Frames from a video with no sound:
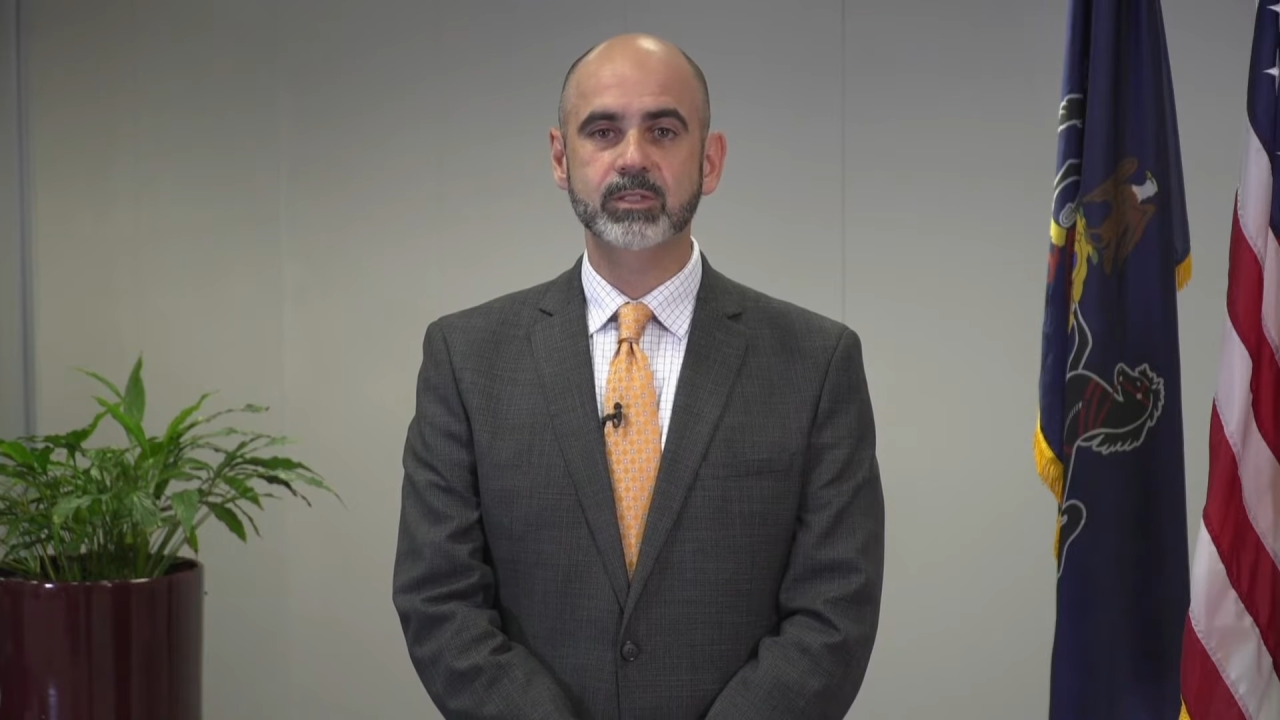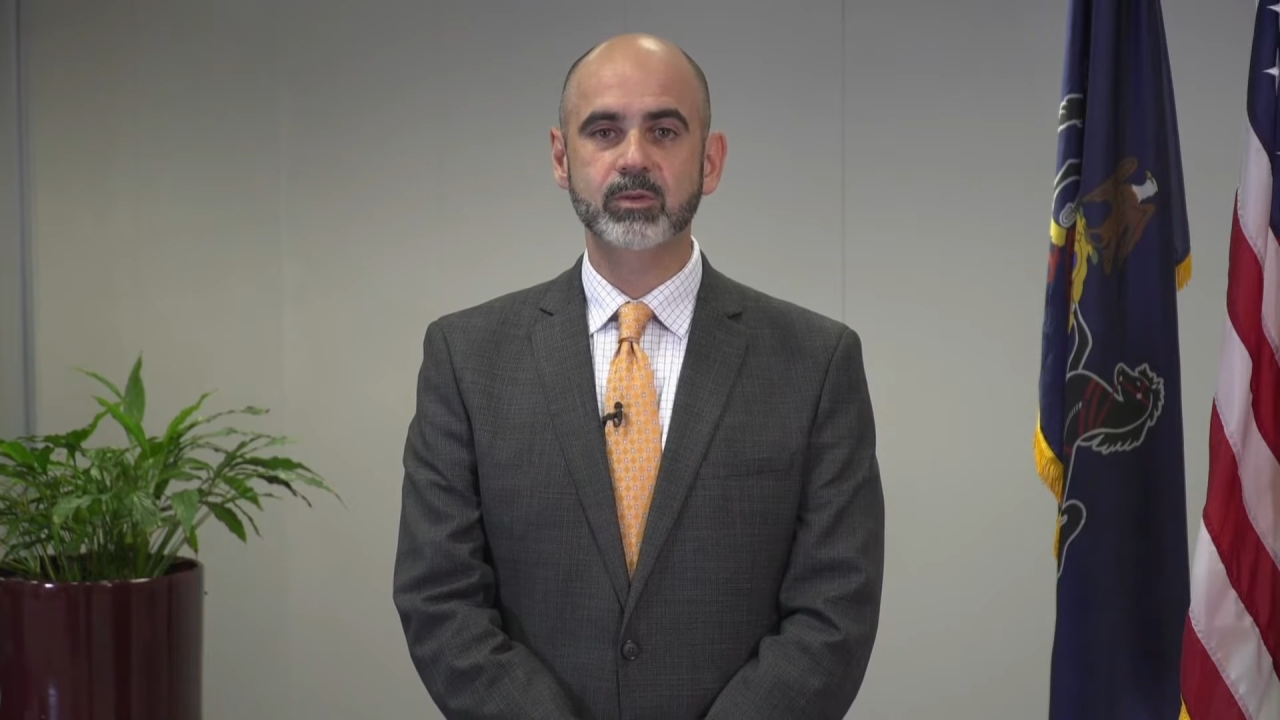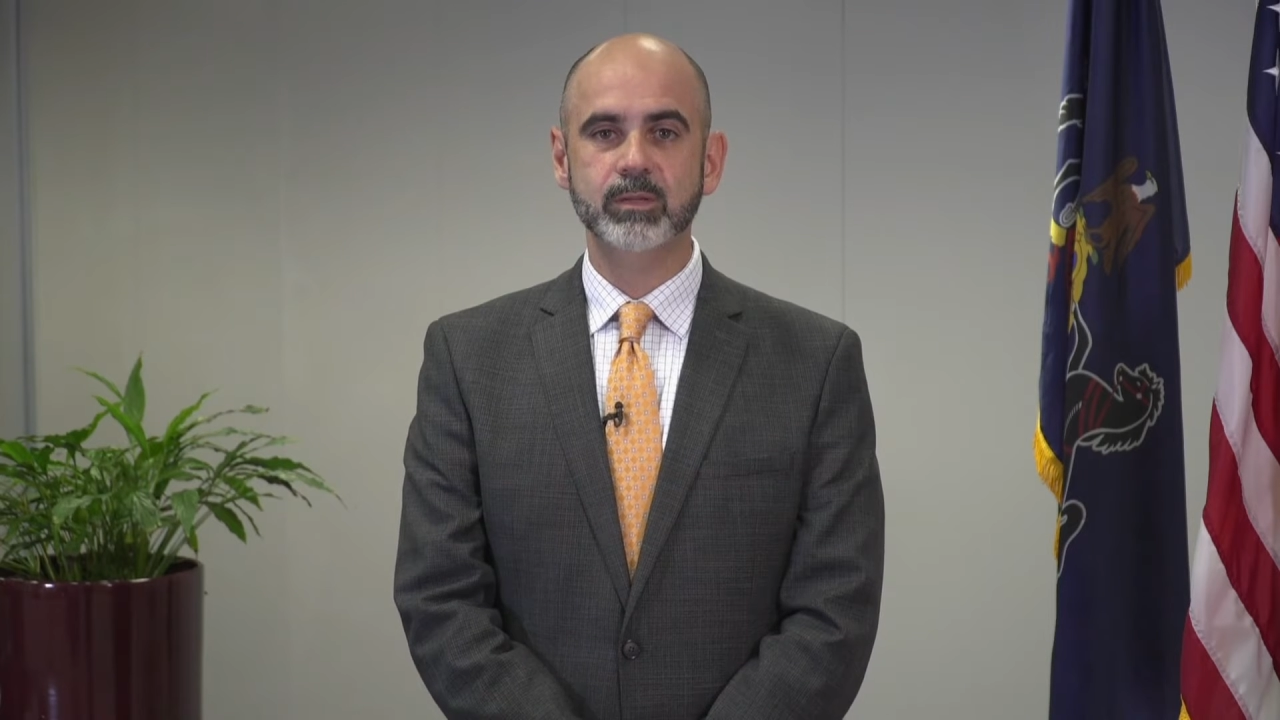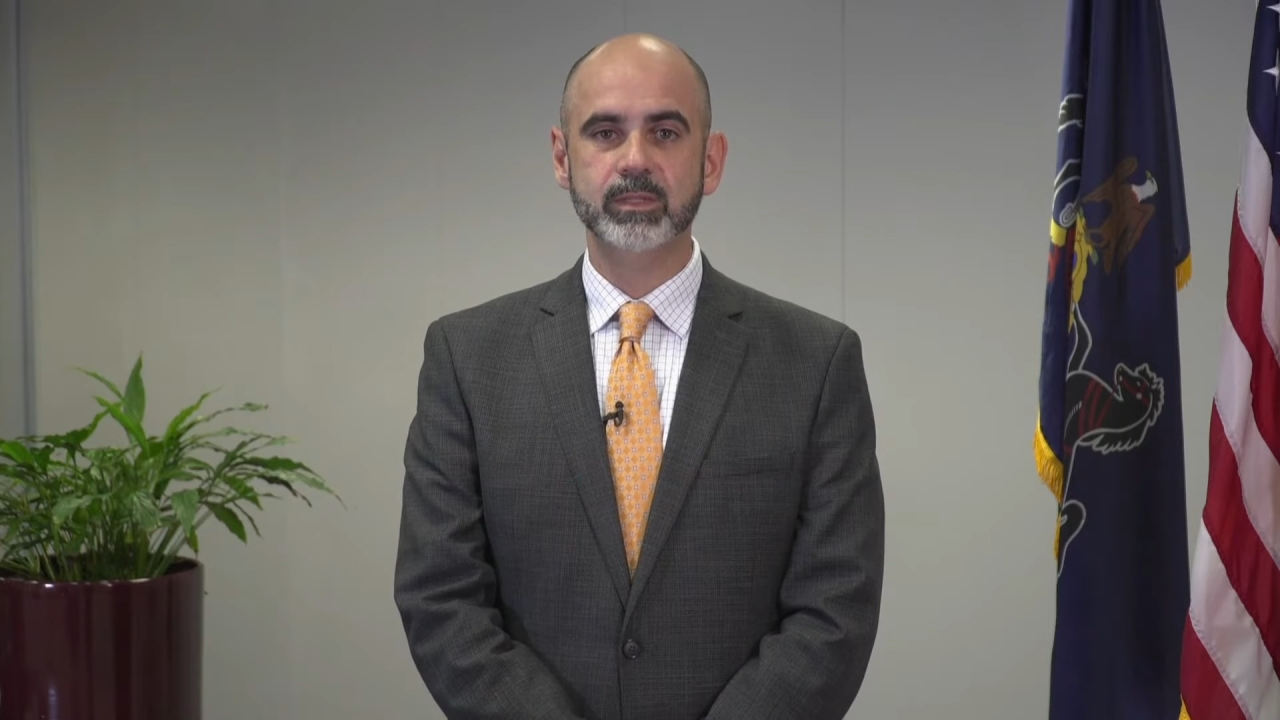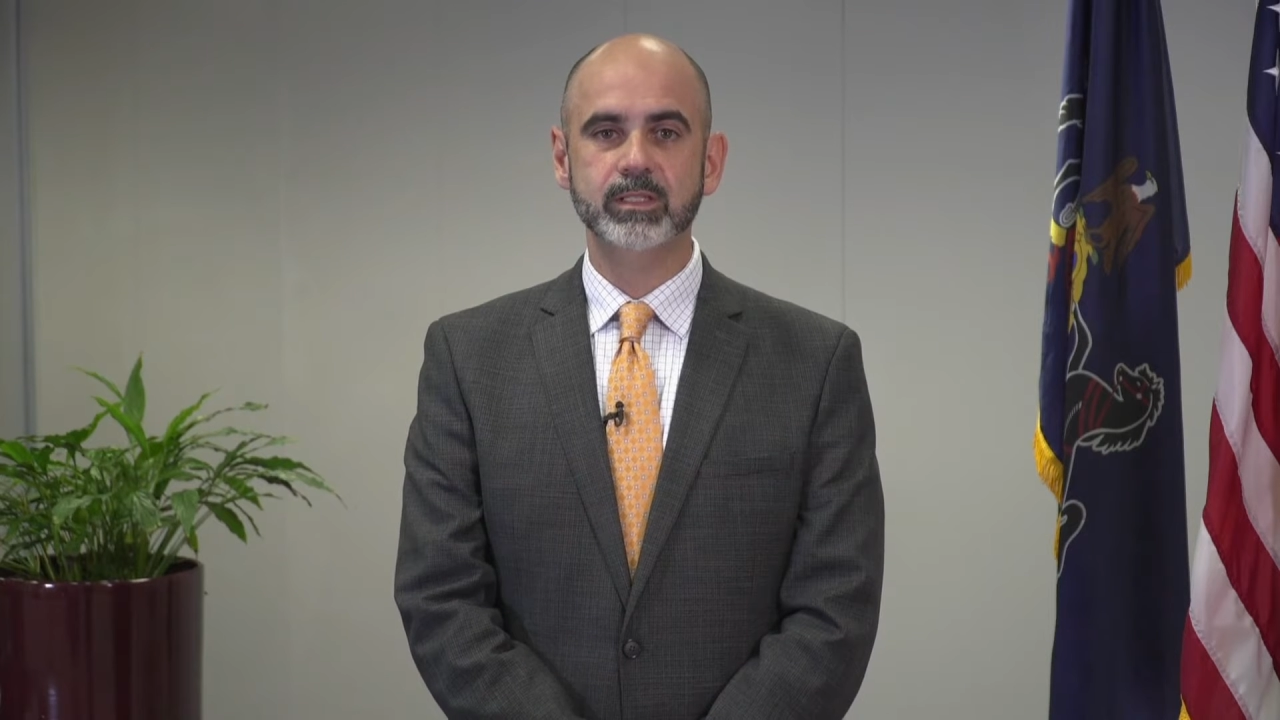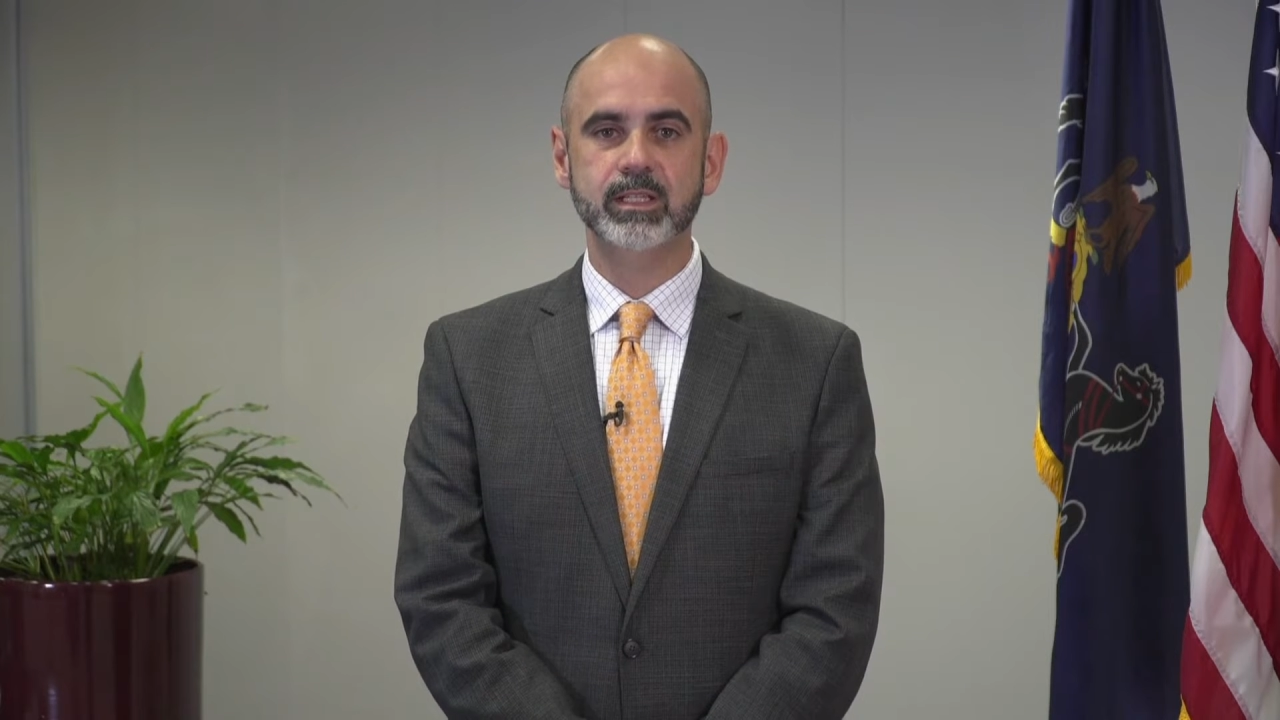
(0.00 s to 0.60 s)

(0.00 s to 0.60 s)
equipment,